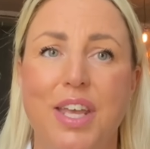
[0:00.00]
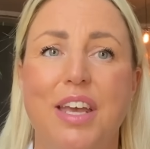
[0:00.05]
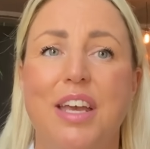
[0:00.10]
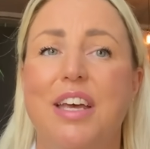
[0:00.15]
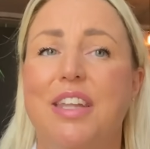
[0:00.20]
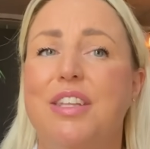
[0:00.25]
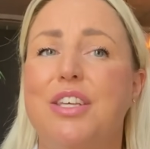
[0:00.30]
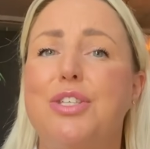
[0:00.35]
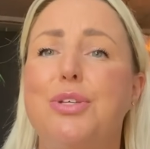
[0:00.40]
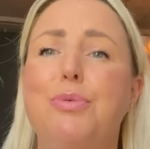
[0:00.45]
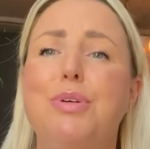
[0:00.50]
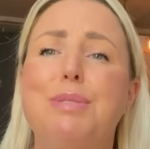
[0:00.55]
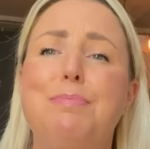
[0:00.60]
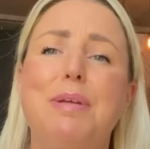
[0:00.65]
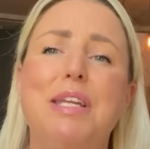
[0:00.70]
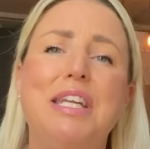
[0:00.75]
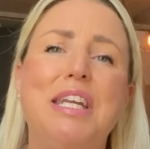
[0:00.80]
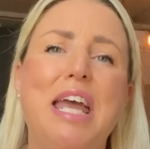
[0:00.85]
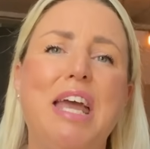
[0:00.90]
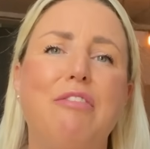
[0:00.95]
There's always
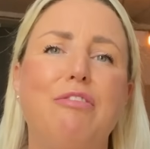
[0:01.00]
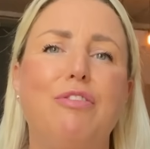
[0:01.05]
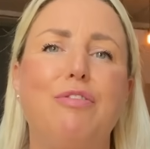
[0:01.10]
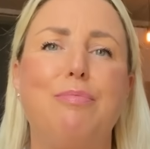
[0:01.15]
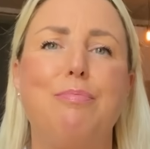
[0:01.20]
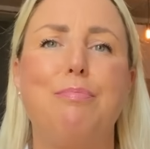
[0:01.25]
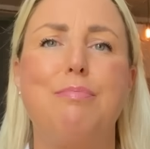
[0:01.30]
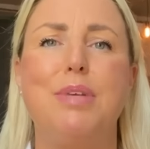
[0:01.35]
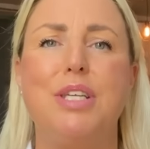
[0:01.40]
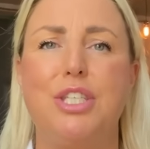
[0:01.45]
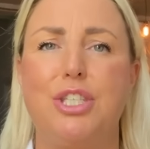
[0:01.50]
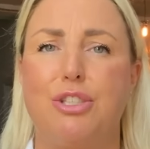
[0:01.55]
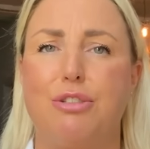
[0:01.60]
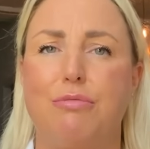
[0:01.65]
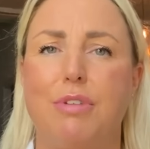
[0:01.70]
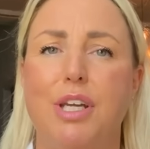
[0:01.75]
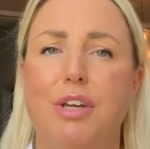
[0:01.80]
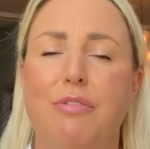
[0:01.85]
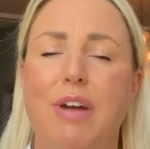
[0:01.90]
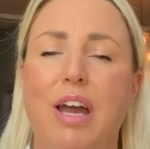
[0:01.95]
been an air of
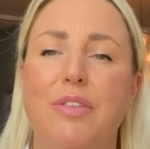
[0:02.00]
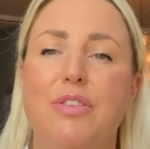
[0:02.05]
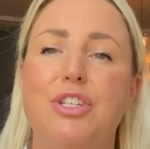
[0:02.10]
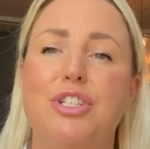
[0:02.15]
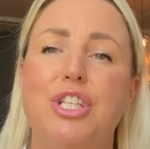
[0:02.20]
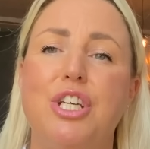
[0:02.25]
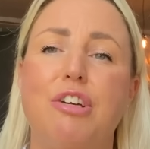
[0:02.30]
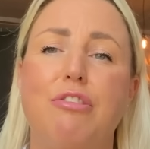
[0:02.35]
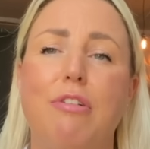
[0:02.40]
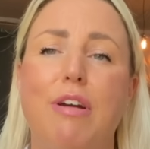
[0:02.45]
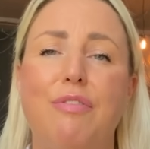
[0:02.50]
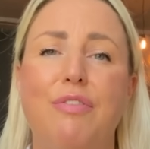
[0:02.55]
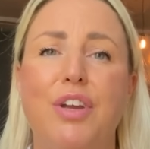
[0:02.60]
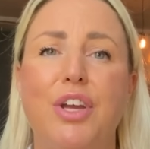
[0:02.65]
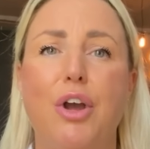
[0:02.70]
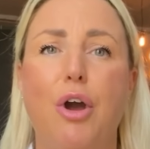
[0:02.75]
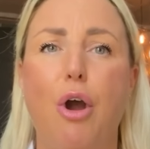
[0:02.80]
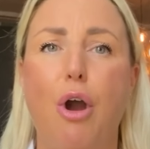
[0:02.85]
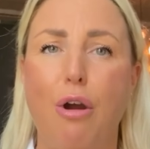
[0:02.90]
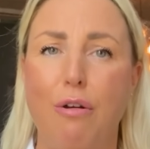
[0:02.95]
mystery around the
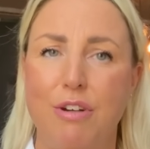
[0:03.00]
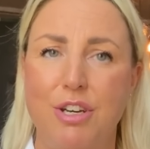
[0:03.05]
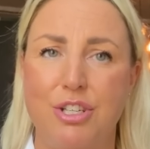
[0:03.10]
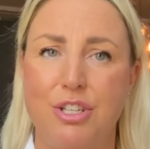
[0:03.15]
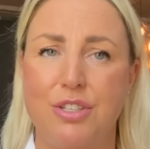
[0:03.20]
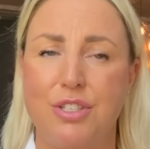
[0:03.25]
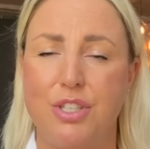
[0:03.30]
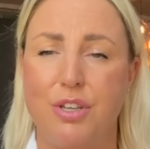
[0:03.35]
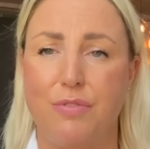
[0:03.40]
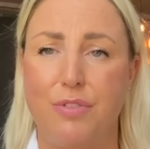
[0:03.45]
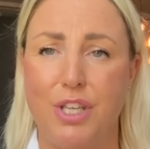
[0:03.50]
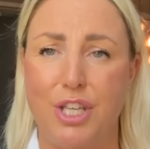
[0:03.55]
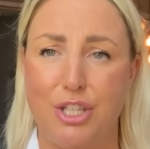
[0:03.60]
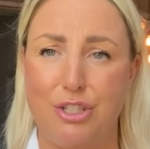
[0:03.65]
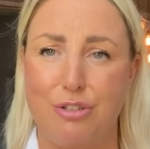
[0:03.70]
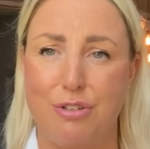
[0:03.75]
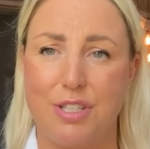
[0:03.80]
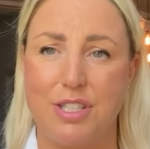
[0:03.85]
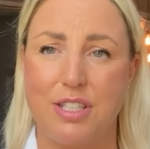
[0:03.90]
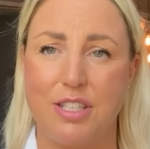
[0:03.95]
geographic origins of the
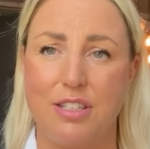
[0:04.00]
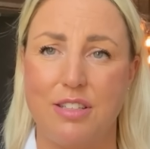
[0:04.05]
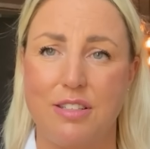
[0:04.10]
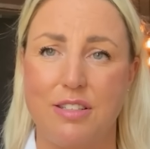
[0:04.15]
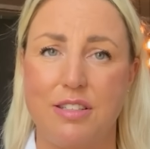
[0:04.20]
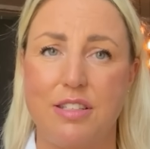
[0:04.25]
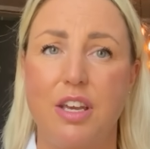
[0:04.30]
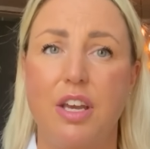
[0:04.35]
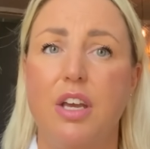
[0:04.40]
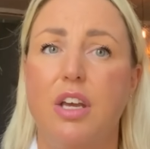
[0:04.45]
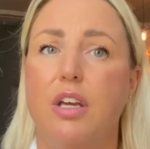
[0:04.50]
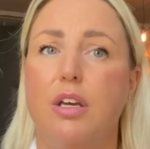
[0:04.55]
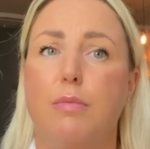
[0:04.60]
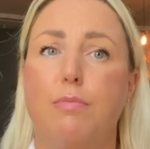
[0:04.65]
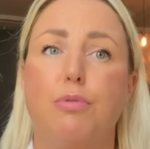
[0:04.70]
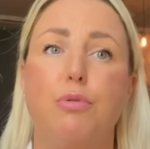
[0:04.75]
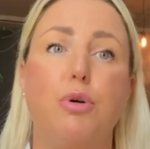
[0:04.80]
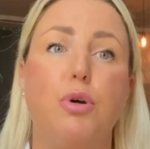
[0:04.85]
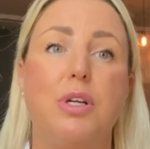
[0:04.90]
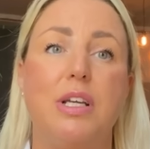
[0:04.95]
Etruscans.
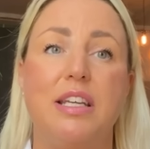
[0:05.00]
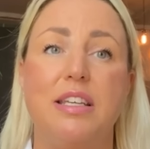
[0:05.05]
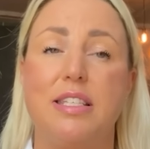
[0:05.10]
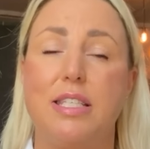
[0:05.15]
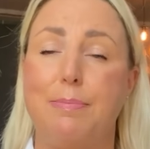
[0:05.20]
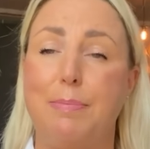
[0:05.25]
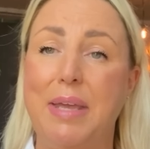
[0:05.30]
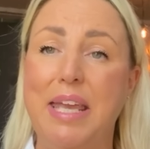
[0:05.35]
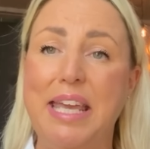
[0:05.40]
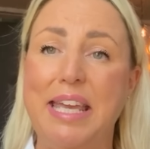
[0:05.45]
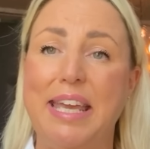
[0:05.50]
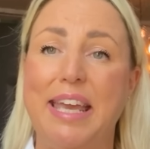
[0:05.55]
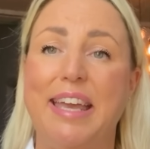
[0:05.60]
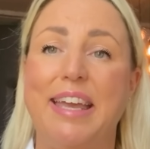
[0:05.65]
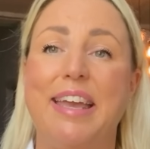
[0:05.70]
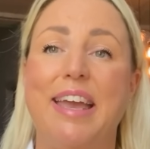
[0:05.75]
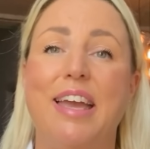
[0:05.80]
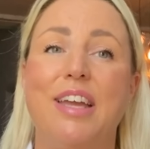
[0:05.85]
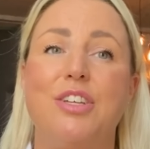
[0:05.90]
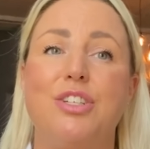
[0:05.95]
Broadly
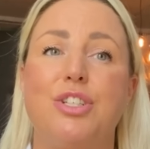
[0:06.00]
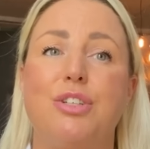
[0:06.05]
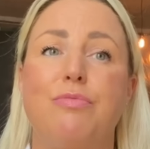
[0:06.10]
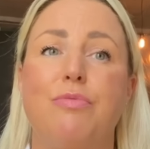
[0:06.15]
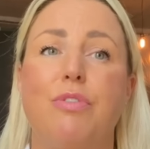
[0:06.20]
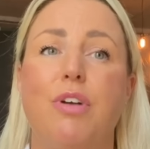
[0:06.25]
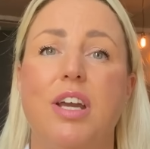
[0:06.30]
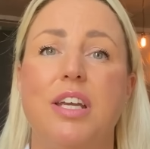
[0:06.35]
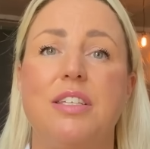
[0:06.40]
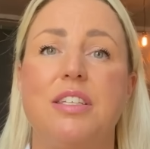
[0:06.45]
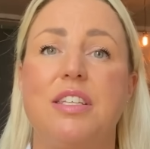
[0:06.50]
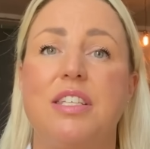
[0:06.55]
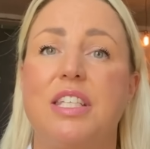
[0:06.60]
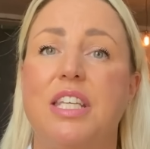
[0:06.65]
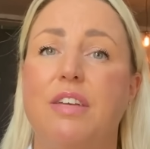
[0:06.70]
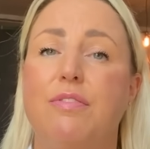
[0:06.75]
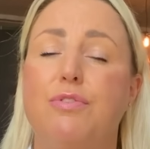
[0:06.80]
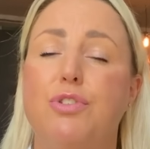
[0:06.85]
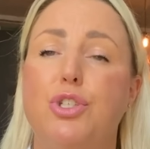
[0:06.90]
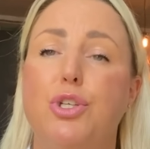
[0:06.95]
speaking, ancient writers
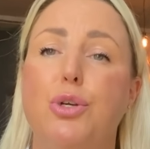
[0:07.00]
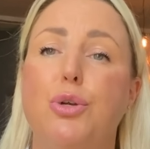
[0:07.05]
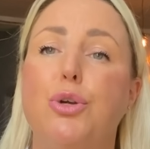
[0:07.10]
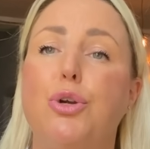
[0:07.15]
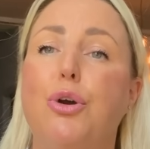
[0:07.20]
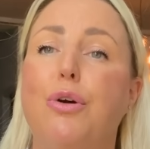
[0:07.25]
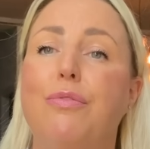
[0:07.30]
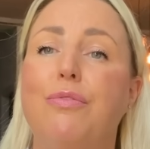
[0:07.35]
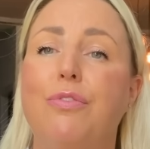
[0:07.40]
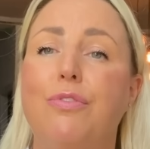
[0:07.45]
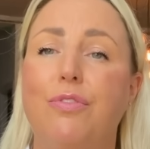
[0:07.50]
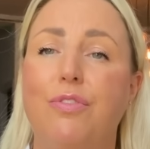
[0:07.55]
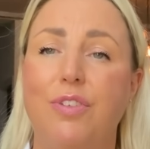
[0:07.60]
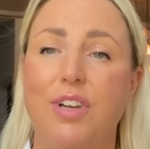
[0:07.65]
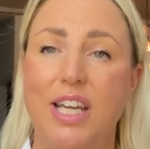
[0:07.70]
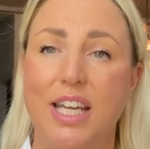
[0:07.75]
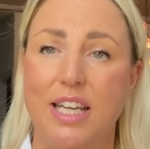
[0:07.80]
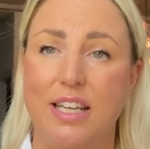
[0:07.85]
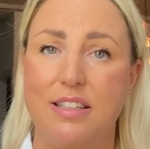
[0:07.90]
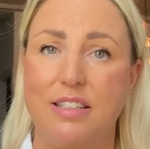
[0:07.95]
give two
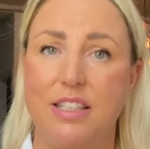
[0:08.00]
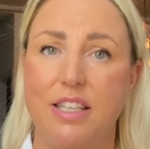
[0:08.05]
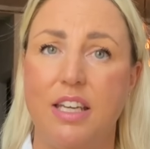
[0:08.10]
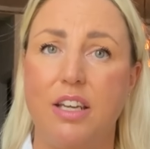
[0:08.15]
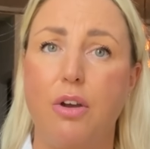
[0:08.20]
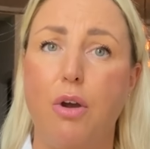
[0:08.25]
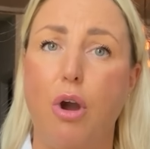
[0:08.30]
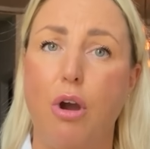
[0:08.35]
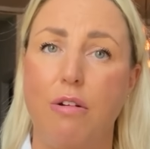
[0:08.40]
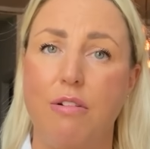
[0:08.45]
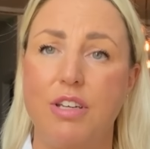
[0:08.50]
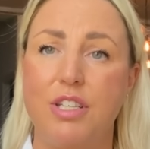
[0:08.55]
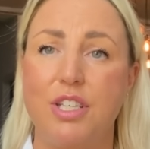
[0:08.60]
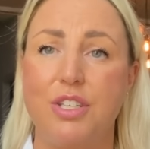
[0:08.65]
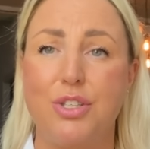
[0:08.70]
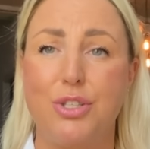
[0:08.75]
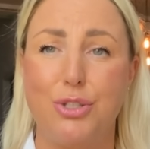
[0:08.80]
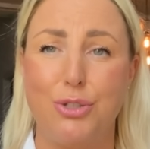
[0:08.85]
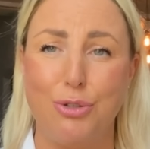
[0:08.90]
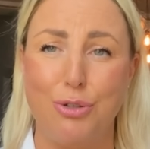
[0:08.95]
conflicting
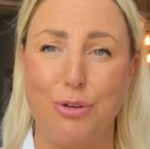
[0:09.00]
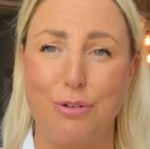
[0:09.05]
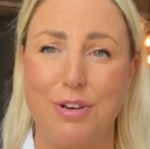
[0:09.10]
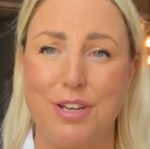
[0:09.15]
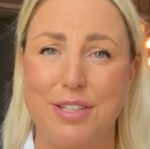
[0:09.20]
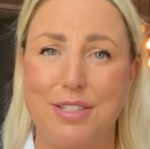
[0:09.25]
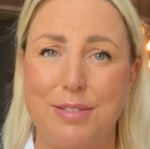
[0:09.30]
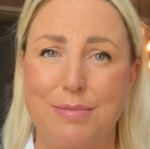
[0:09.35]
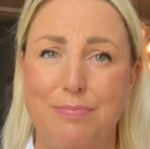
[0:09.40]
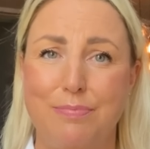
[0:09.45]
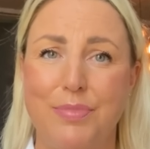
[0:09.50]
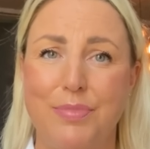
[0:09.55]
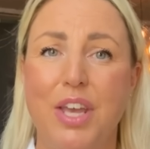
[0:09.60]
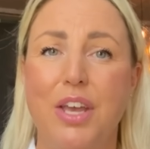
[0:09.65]
origin stories.